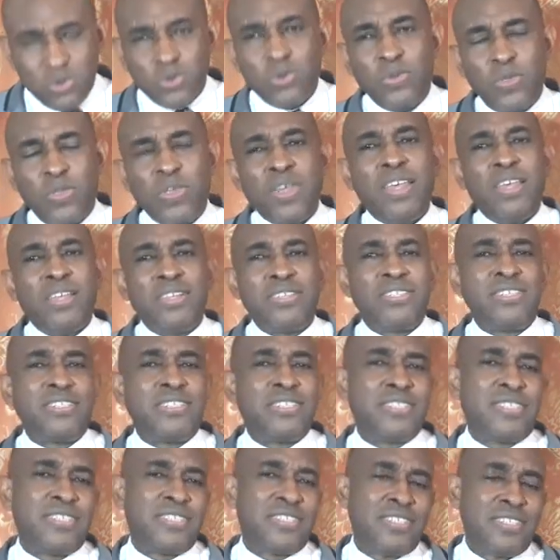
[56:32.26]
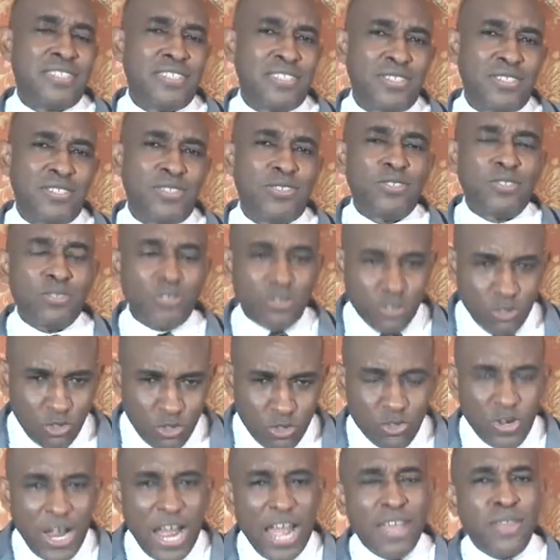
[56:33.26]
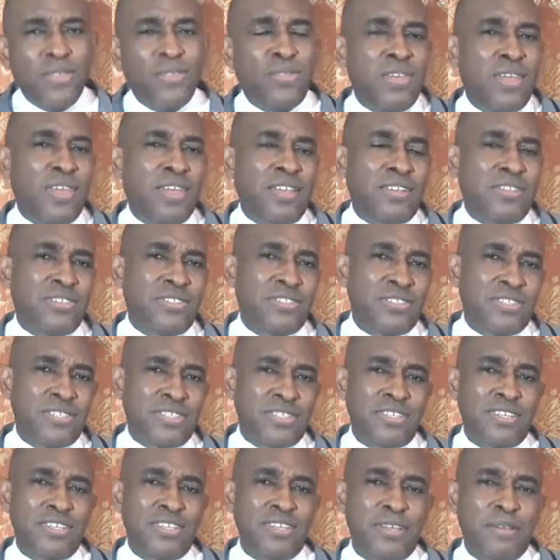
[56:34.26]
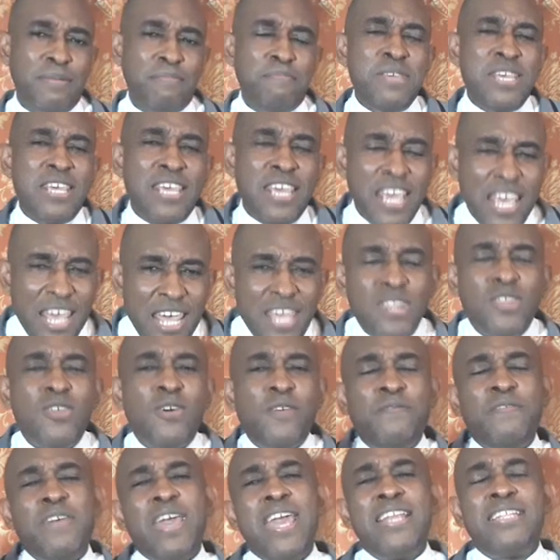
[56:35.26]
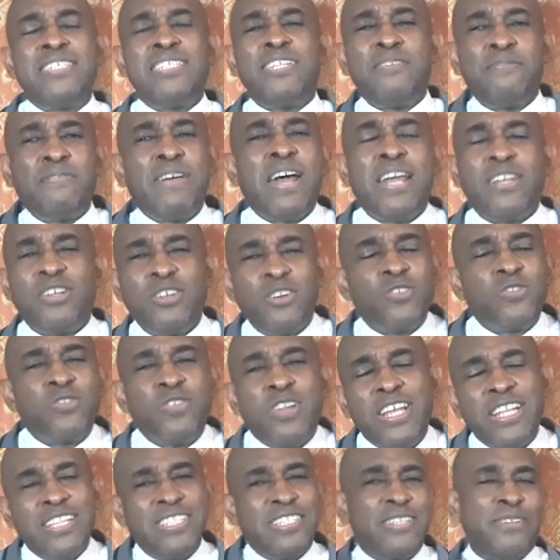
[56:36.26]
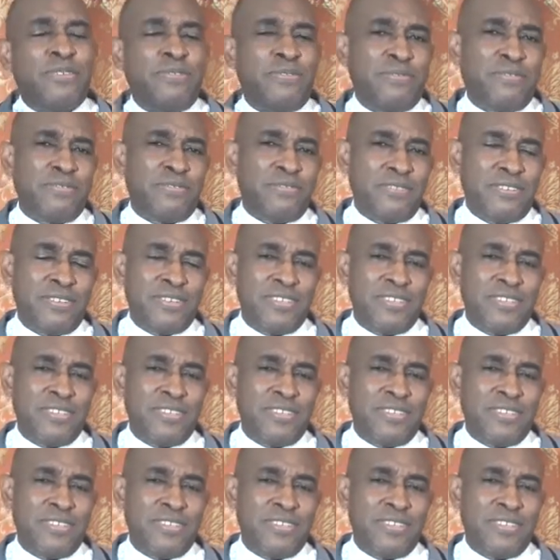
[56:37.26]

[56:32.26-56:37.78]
do things, try things, be innovative and creative,